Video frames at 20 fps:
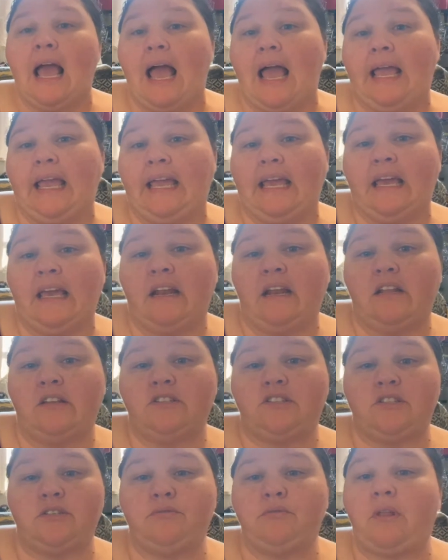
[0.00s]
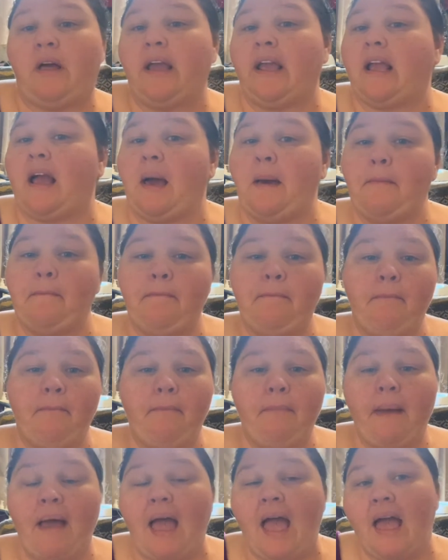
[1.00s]
and do like a
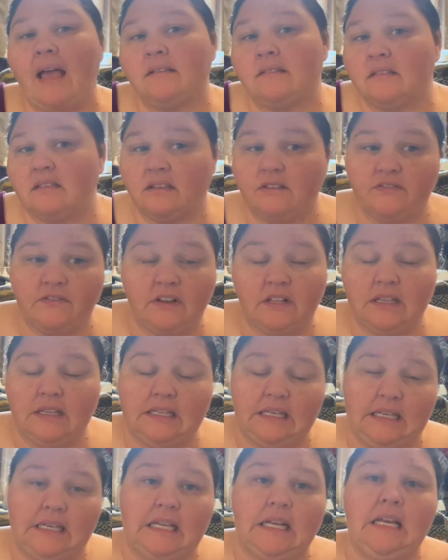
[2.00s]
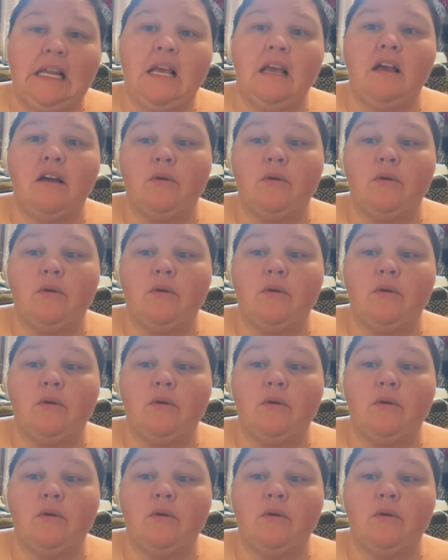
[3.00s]
massive clean